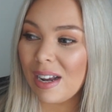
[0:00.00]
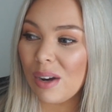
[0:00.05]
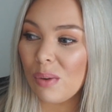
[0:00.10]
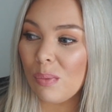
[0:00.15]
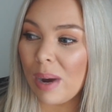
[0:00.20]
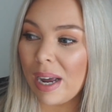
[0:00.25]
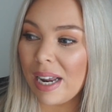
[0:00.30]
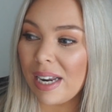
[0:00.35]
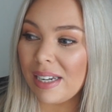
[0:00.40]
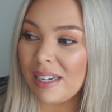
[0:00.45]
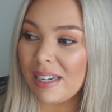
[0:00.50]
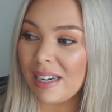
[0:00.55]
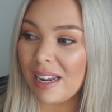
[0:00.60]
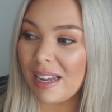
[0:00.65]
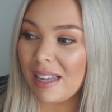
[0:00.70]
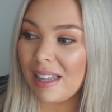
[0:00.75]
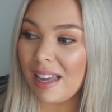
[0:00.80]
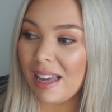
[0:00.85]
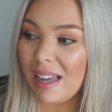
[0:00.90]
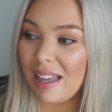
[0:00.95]
when
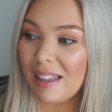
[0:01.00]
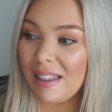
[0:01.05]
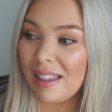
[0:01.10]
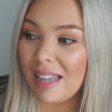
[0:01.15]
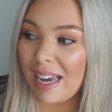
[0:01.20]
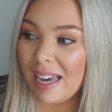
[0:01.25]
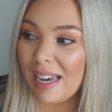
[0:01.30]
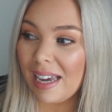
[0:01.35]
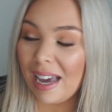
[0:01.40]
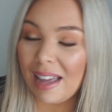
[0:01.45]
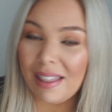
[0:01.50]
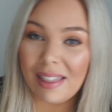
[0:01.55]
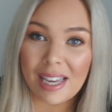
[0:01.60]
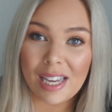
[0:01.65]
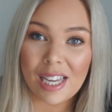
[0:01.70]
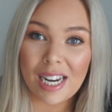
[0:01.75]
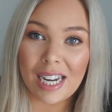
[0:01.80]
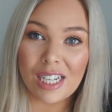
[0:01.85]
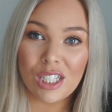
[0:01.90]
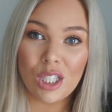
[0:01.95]
they
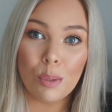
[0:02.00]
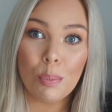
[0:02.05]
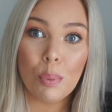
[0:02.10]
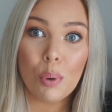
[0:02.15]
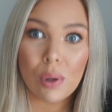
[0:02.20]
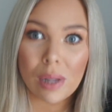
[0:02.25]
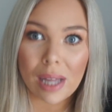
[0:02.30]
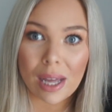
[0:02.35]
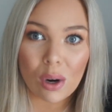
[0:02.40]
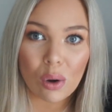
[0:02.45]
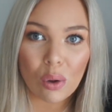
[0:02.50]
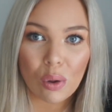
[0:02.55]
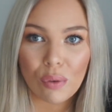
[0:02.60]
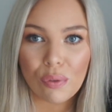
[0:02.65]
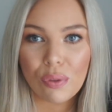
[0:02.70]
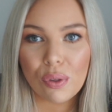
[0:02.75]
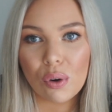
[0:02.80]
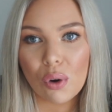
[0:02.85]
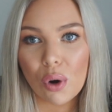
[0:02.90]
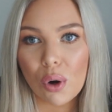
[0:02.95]
can actually pull out all
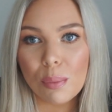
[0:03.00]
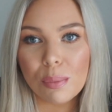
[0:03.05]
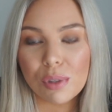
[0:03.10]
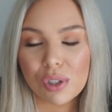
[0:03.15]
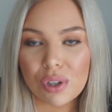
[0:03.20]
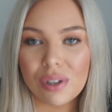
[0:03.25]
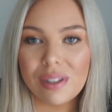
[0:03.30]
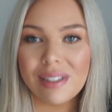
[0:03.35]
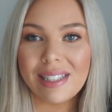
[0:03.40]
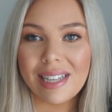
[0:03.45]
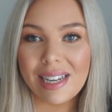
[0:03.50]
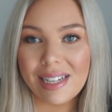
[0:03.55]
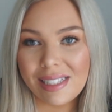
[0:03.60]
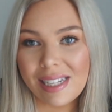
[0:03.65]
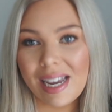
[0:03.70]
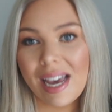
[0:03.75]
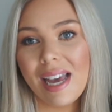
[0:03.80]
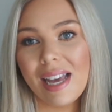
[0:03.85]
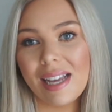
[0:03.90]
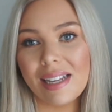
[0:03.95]
of the chromosomes and
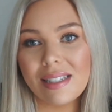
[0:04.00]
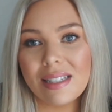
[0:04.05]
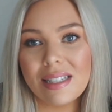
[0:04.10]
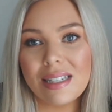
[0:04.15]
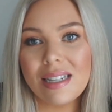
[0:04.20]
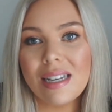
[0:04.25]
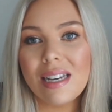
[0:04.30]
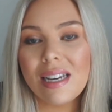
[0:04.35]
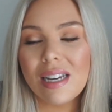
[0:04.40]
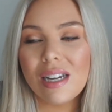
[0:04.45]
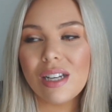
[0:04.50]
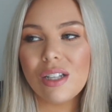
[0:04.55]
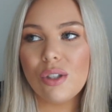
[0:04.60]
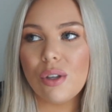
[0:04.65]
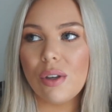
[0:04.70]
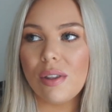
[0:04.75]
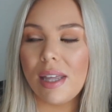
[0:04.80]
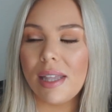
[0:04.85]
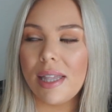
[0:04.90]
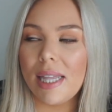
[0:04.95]
test.
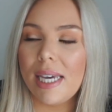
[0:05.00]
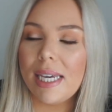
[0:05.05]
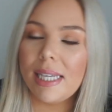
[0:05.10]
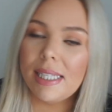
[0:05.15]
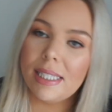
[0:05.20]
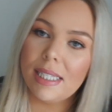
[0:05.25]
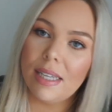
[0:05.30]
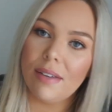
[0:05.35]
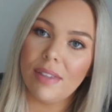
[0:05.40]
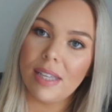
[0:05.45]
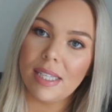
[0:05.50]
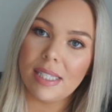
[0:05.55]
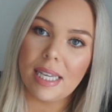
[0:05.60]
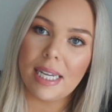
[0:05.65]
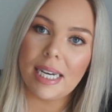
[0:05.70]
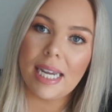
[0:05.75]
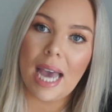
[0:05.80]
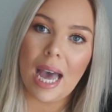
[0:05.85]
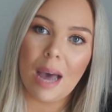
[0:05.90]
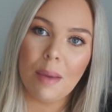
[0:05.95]
So then they can see if there's
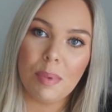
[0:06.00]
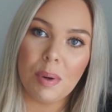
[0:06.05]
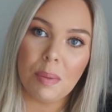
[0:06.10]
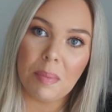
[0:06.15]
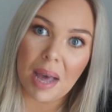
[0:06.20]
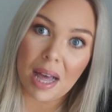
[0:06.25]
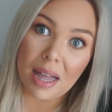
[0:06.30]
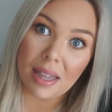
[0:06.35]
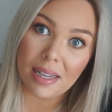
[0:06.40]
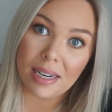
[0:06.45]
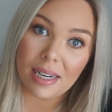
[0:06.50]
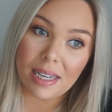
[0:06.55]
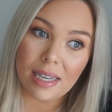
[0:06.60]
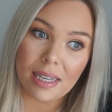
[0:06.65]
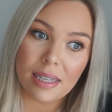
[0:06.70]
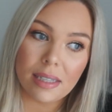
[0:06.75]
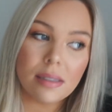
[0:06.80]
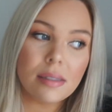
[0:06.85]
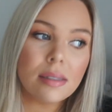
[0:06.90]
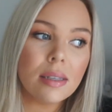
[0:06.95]
any
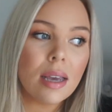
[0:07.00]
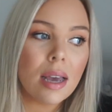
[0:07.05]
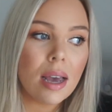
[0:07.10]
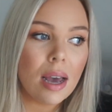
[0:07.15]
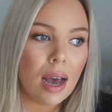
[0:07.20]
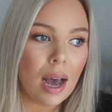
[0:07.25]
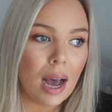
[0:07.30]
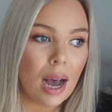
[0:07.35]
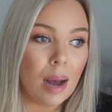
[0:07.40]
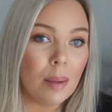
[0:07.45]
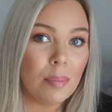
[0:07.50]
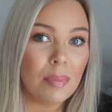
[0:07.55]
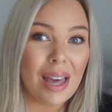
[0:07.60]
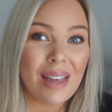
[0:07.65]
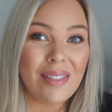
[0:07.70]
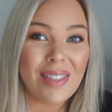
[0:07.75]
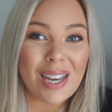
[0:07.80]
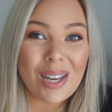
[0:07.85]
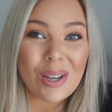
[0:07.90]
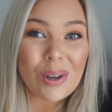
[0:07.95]
abnormalities.
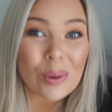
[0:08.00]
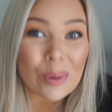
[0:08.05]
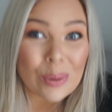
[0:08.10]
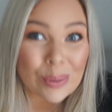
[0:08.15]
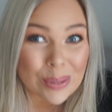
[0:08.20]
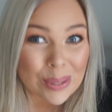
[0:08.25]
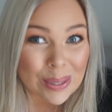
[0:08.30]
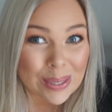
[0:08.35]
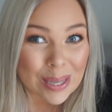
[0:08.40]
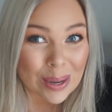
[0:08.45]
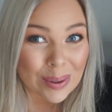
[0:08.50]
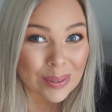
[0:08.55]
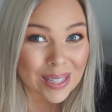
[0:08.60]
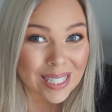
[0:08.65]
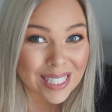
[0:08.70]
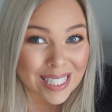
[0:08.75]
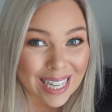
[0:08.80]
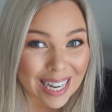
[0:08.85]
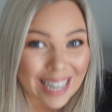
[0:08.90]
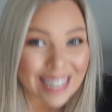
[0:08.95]
And they can also tell the
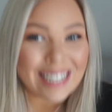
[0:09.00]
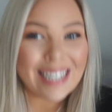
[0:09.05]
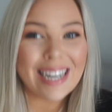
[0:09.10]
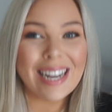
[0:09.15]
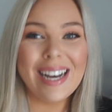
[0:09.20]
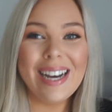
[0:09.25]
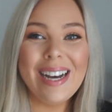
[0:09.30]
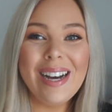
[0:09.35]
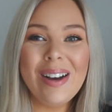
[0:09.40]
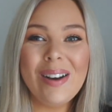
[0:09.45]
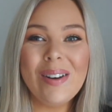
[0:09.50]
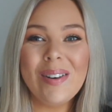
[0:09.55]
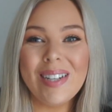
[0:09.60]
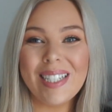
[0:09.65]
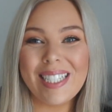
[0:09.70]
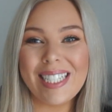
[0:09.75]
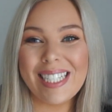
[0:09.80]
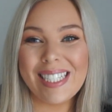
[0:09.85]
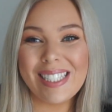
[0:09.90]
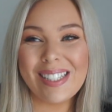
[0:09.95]
gender,
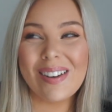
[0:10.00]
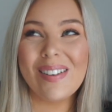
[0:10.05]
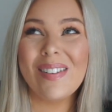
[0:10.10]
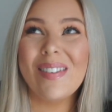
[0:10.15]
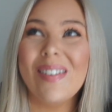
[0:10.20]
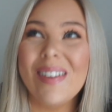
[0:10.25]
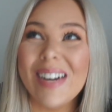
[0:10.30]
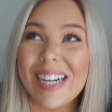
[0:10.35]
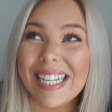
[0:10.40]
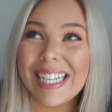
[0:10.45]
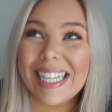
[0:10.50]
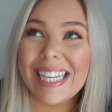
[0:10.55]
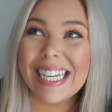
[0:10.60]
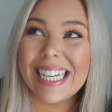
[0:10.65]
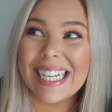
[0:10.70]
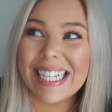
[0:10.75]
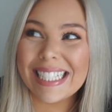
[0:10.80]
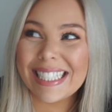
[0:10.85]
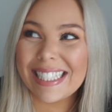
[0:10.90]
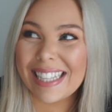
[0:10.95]
which is really
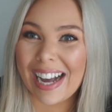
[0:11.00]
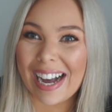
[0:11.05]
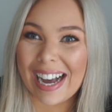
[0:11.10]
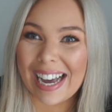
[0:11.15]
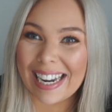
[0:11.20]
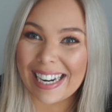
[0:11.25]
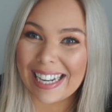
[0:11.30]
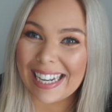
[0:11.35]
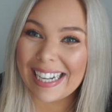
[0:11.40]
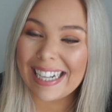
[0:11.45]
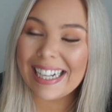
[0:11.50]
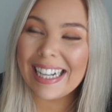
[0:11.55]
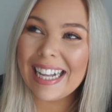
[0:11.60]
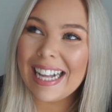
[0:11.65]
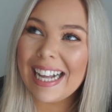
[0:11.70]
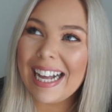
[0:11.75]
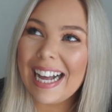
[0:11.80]
exciting.